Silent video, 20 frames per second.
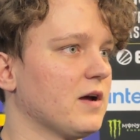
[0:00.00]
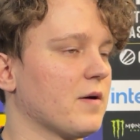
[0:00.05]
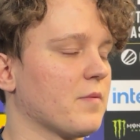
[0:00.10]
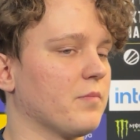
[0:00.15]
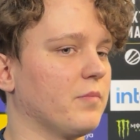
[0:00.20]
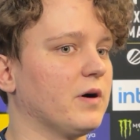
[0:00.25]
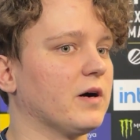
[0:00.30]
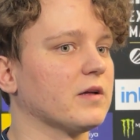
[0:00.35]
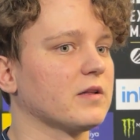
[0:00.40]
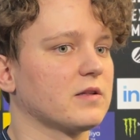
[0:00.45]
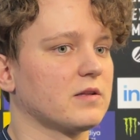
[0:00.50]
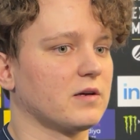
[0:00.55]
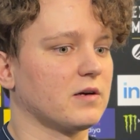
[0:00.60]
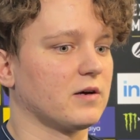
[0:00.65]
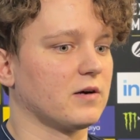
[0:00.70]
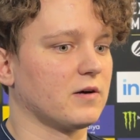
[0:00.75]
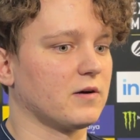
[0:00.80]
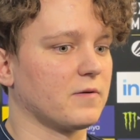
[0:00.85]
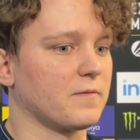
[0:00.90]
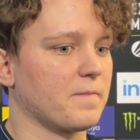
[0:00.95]
But
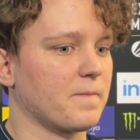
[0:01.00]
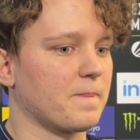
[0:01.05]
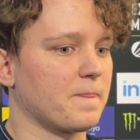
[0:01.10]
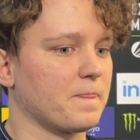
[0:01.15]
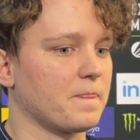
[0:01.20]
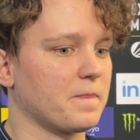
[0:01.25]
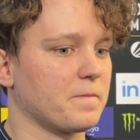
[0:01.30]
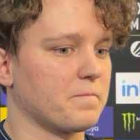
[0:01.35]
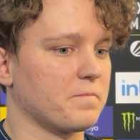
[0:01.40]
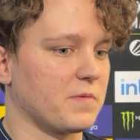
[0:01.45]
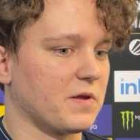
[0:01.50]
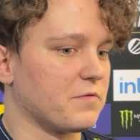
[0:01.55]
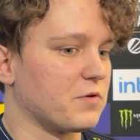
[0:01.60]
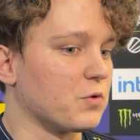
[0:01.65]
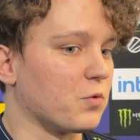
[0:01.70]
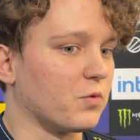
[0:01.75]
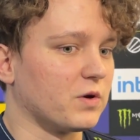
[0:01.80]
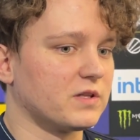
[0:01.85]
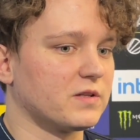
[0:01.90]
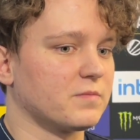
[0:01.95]
if
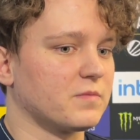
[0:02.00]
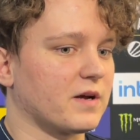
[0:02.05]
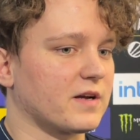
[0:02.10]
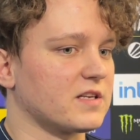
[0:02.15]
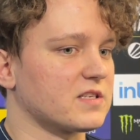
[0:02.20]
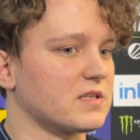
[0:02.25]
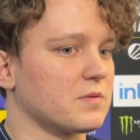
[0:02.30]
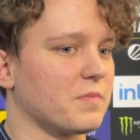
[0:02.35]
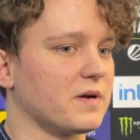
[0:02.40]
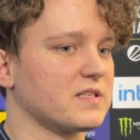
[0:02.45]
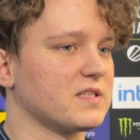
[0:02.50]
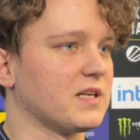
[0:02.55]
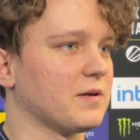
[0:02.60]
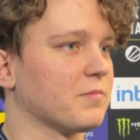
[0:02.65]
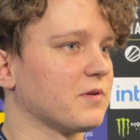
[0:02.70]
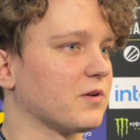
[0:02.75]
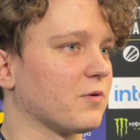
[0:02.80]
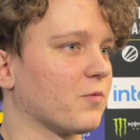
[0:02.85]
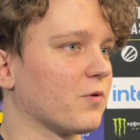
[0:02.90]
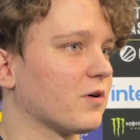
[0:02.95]
you win against the best team
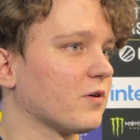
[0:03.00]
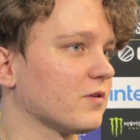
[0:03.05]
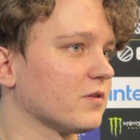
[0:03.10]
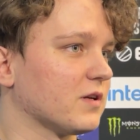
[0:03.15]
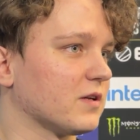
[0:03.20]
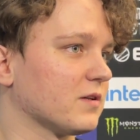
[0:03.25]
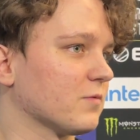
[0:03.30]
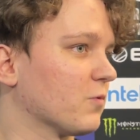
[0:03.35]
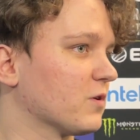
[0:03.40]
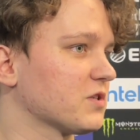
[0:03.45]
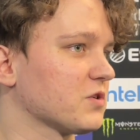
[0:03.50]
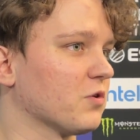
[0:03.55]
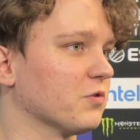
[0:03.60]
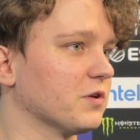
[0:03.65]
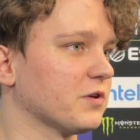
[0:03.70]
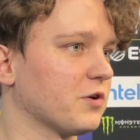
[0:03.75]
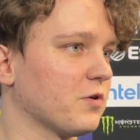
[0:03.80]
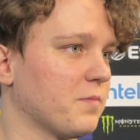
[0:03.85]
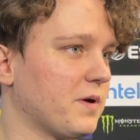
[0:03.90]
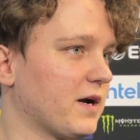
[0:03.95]
in the world, then what's
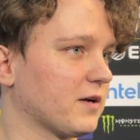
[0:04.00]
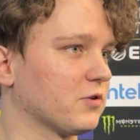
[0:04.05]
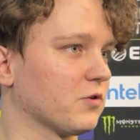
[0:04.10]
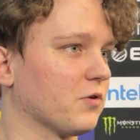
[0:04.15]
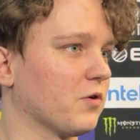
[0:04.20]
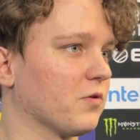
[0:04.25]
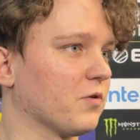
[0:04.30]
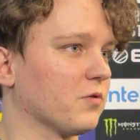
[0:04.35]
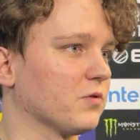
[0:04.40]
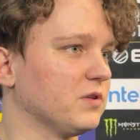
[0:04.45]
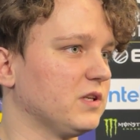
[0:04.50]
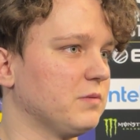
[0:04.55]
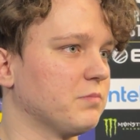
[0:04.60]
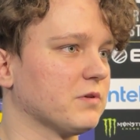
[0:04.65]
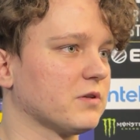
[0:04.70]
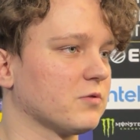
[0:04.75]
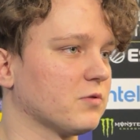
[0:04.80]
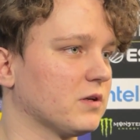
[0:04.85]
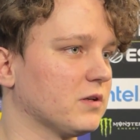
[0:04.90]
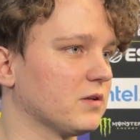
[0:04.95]
holding you back to go deep
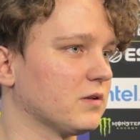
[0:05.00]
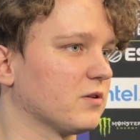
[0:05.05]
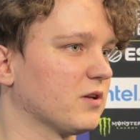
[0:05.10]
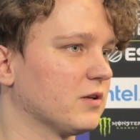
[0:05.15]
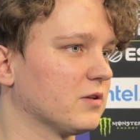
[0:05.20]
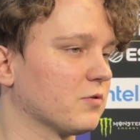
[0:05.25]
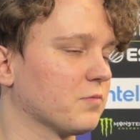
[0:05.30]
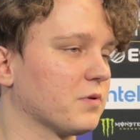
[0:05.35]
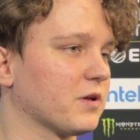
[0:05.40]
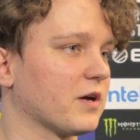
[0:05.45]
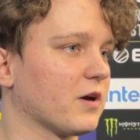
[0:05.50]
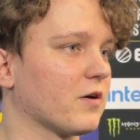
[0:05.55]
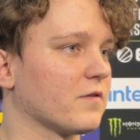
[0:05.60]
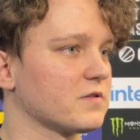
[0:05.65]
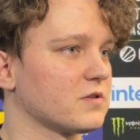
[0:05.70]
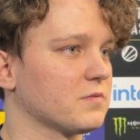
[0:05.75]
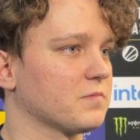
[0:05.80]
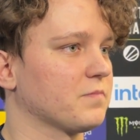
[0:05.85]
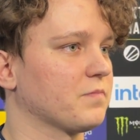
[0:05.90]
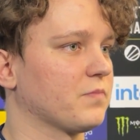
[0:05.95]
into playoffs?